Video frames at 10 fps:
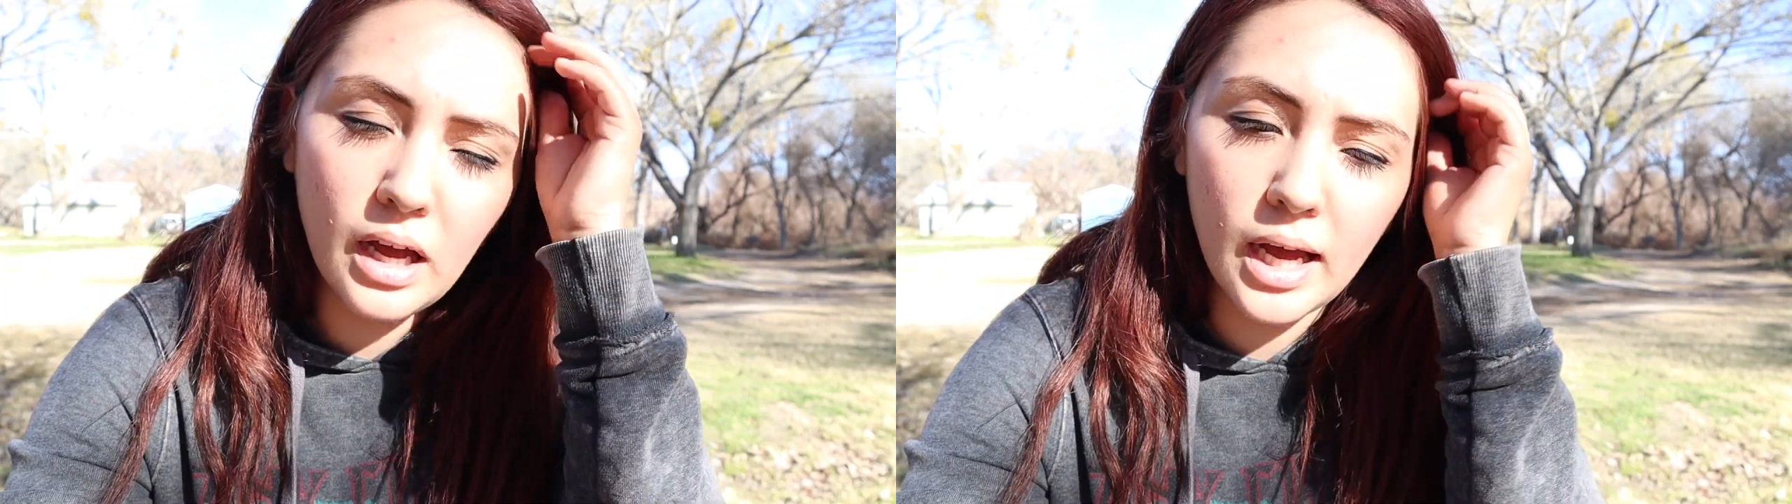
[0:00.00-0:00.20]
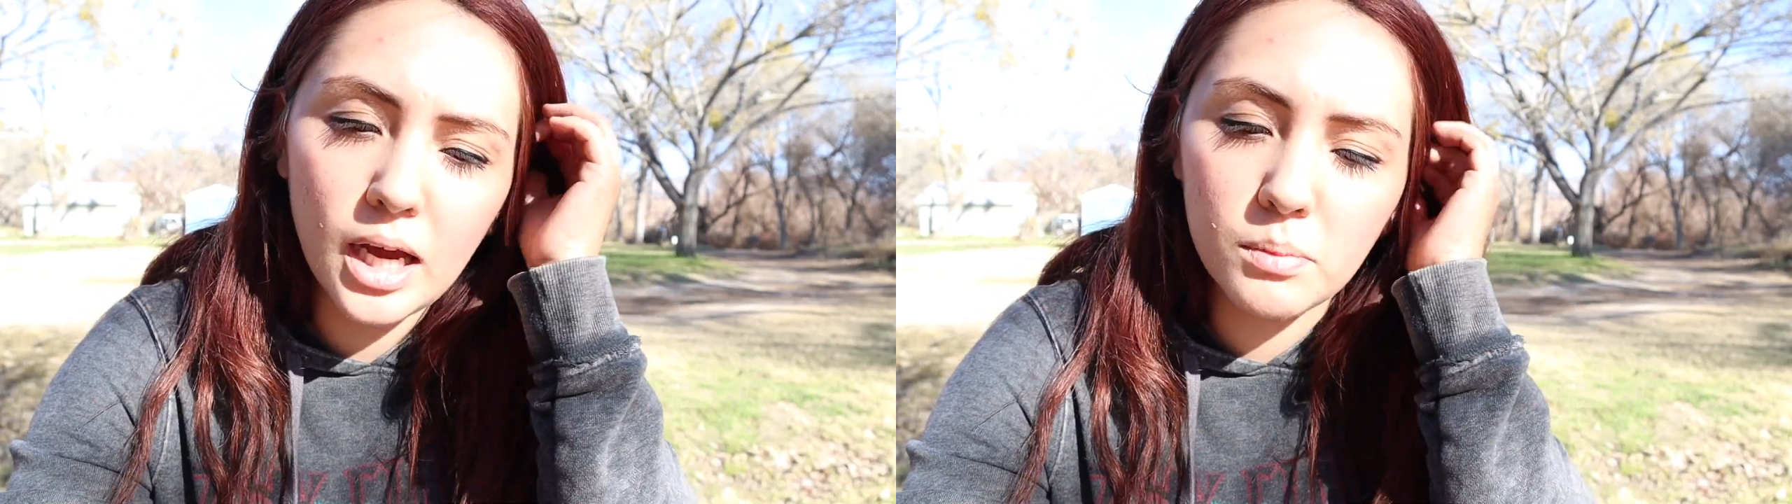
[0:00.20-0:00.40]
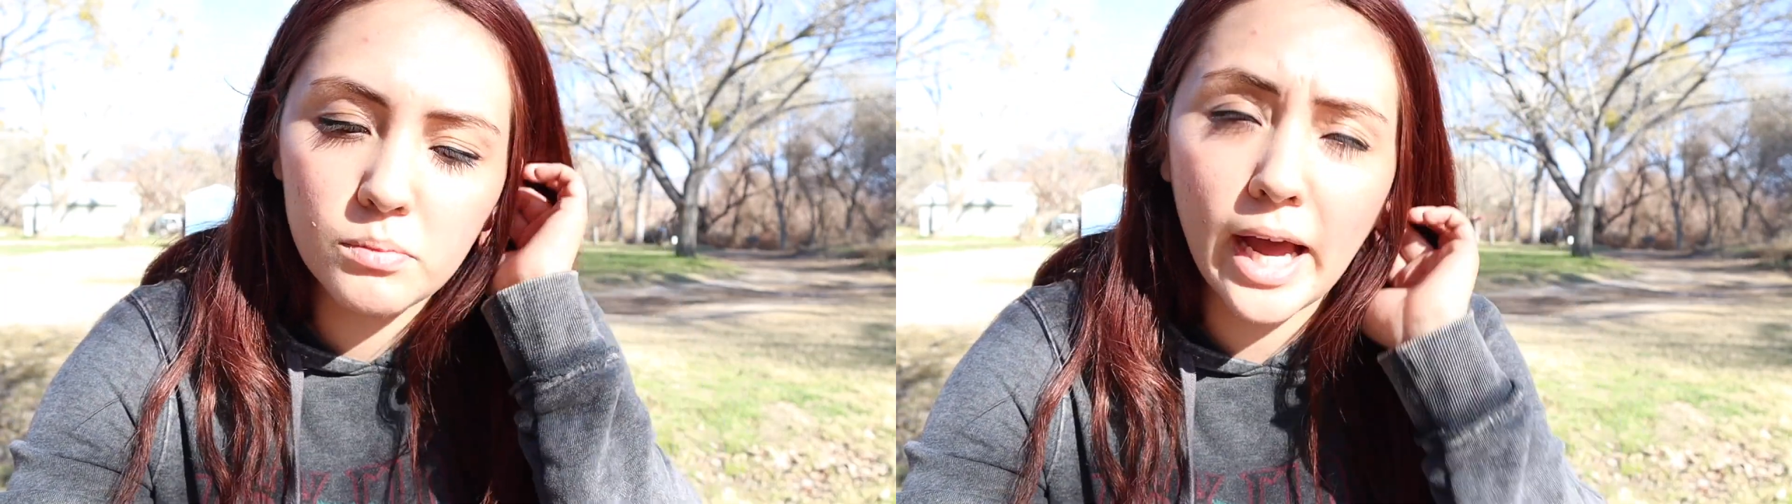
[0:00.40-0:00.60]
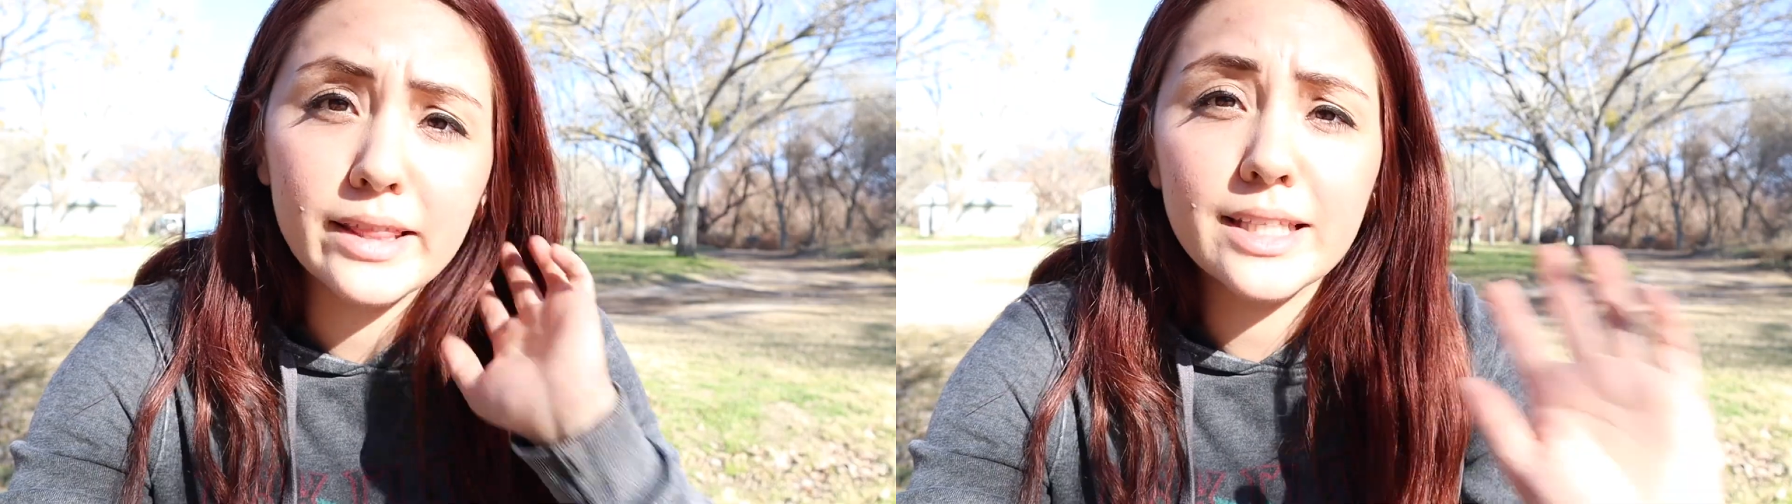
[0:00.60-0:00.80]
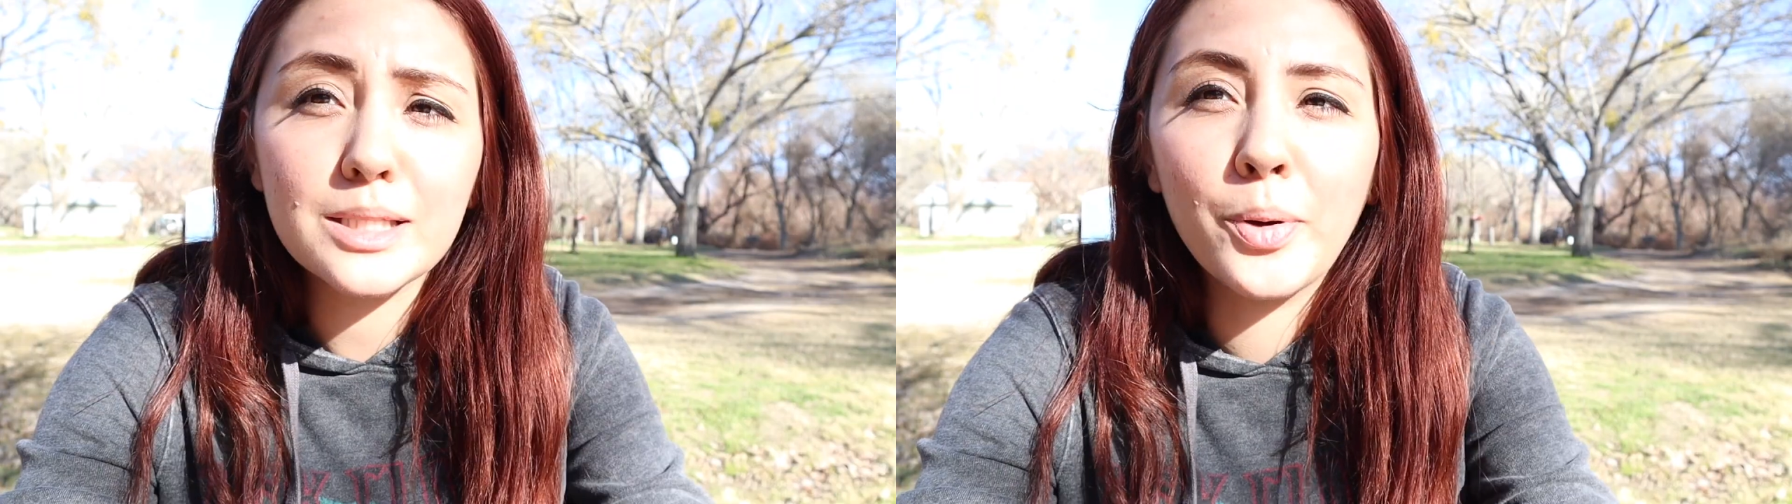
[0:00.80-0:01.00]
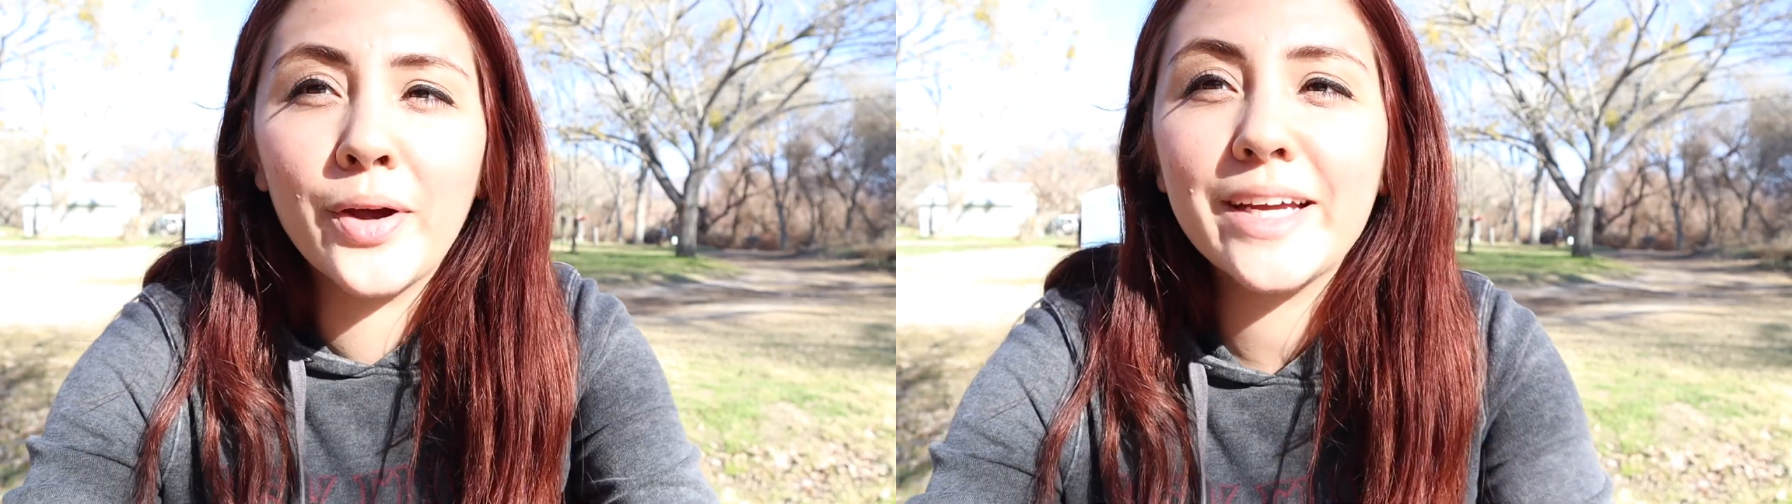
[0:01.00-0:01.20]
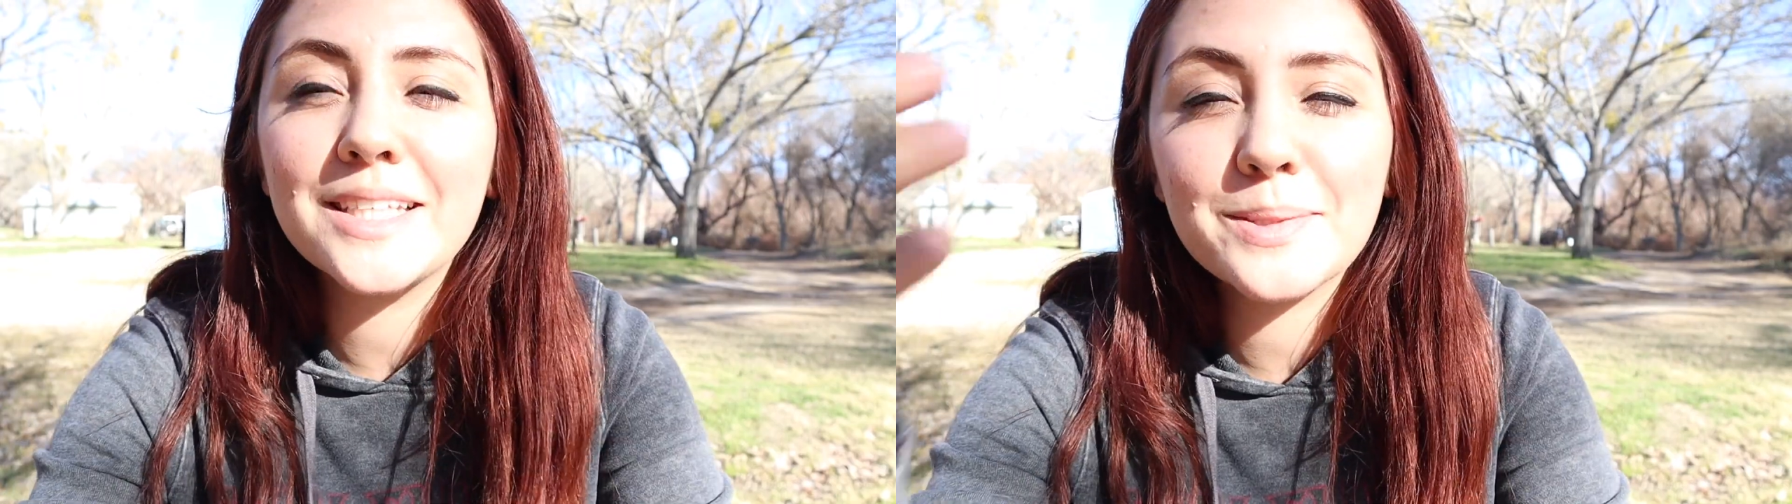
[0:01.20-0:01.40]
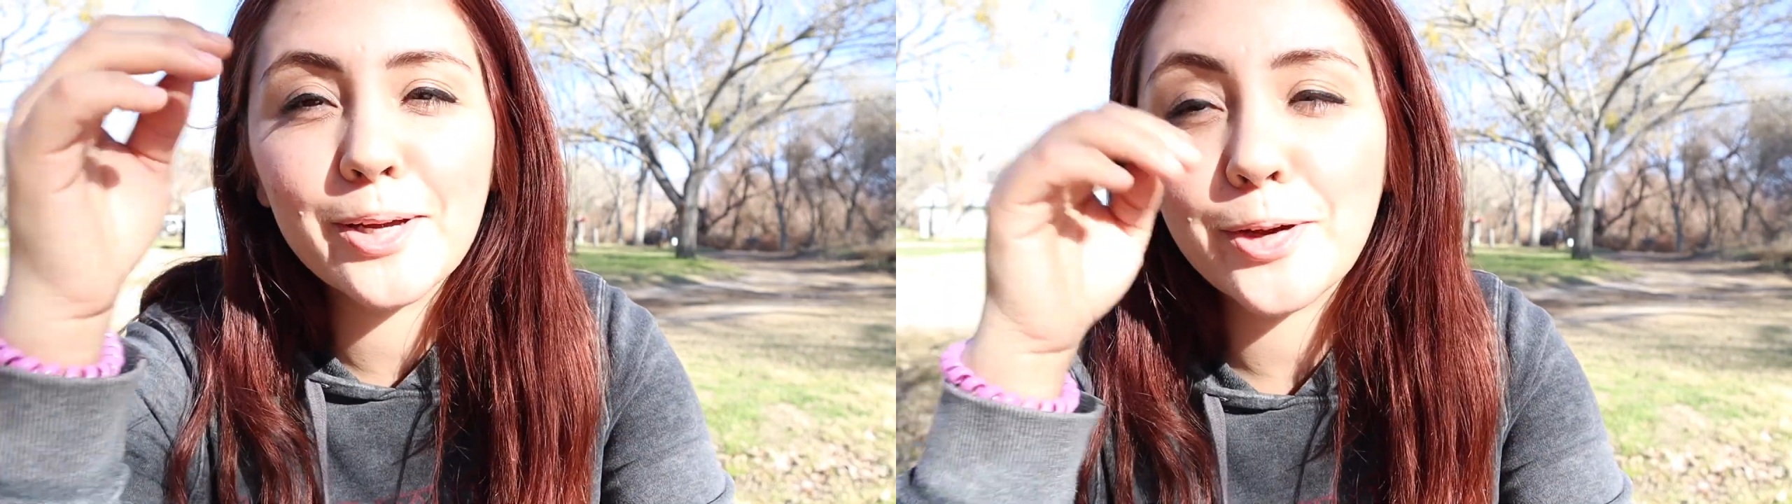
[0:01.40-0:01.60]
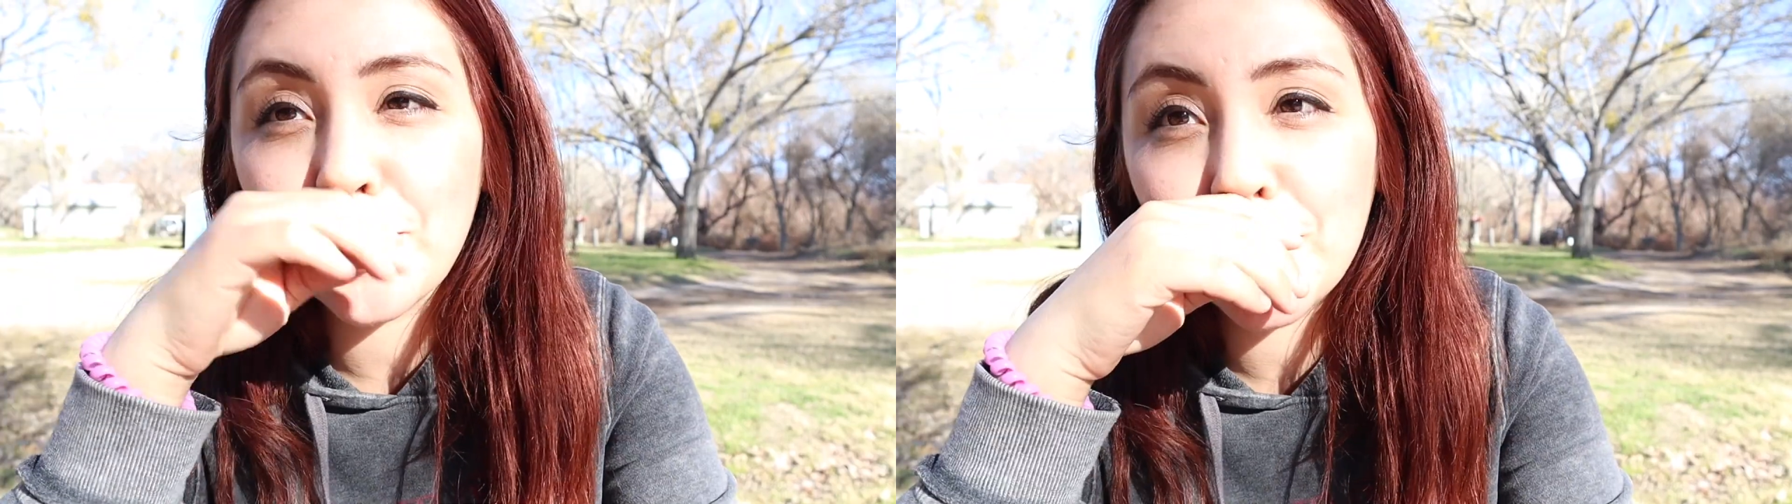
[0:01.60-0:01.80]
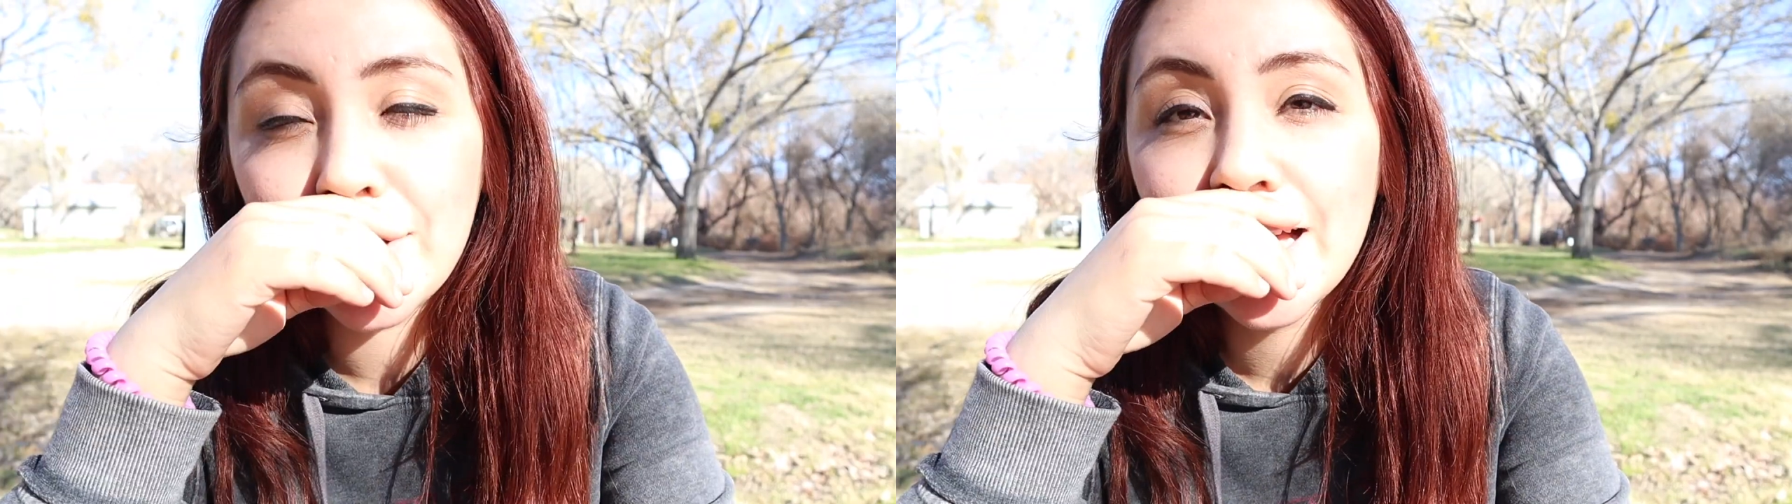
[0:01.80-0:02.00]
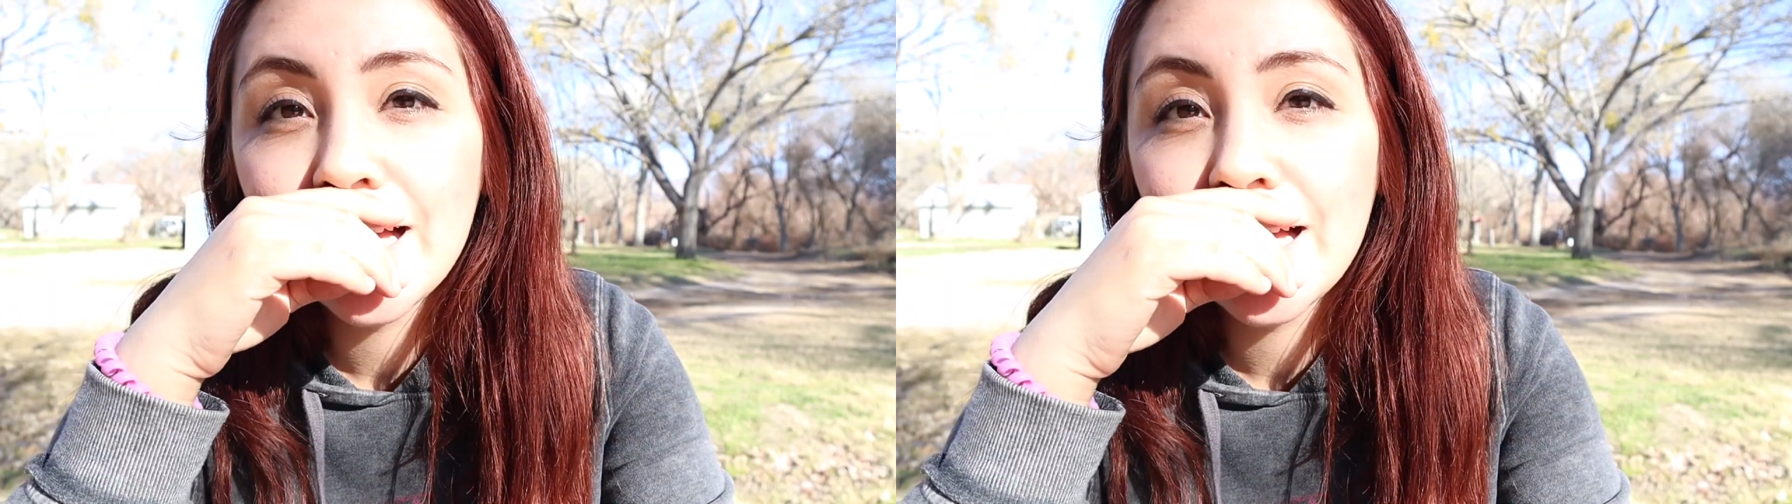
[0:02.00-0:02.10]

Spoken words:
At this point, it's my goal